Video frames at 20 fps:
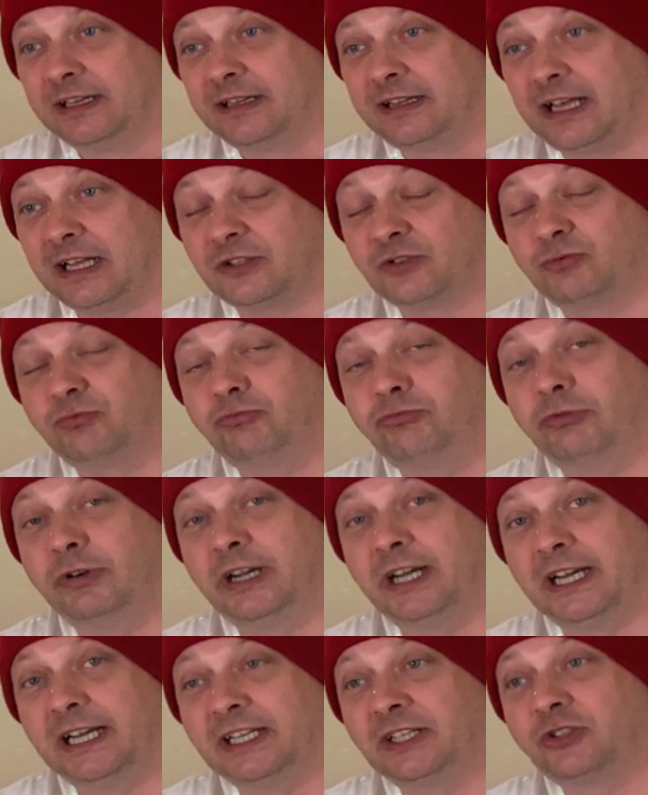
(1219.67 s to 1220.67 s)
That's
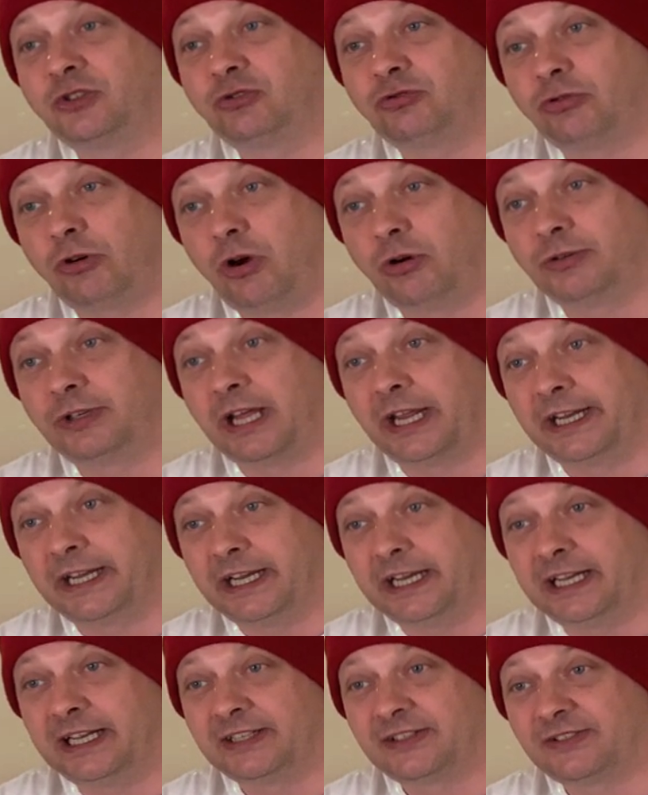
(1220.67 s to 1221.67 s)
really strong, that
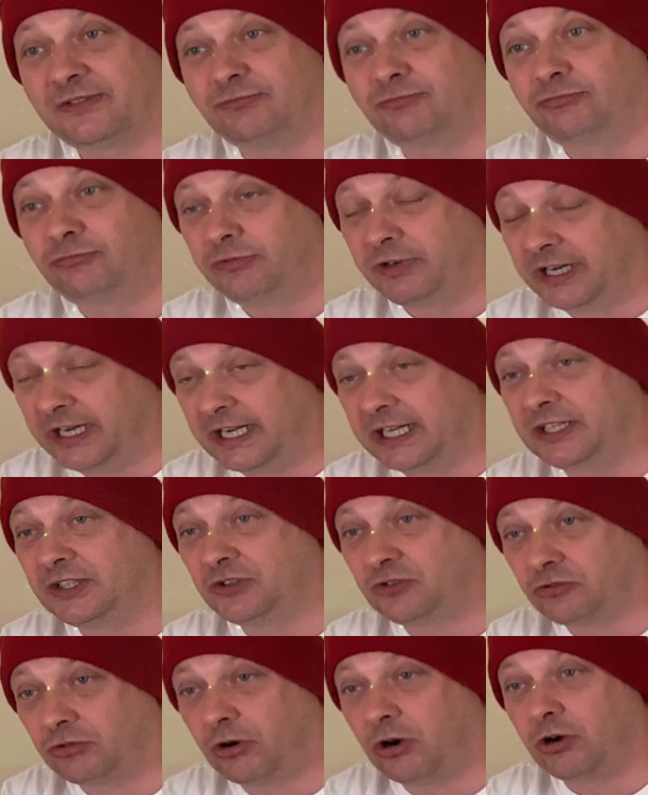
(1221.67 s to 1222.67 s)
is. Really
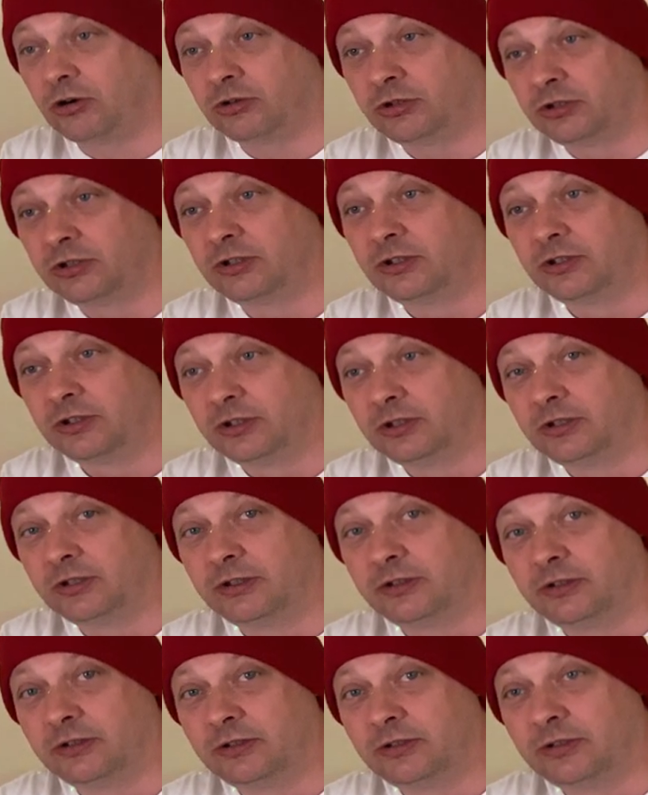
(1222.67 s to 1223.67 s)
strong.
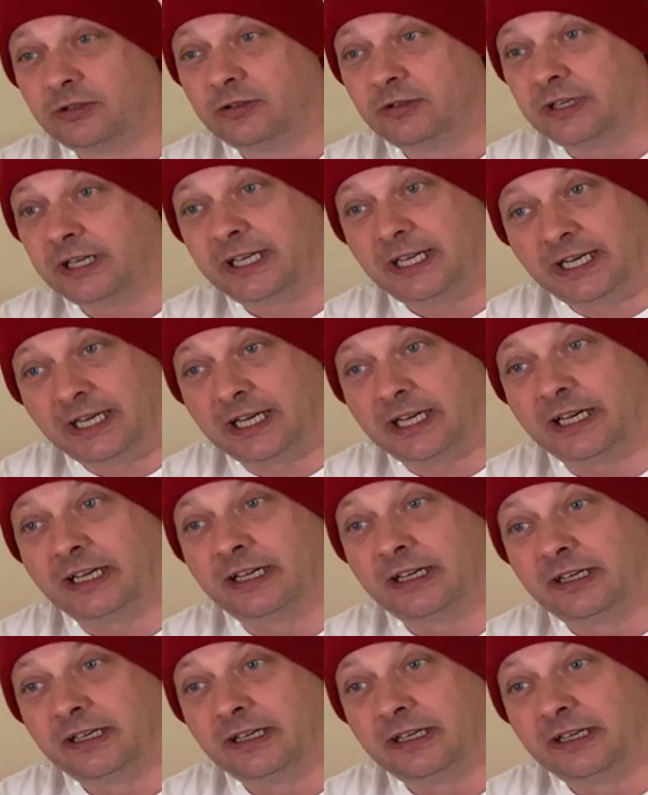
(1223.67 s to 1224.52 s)
Isn't it? Yeah.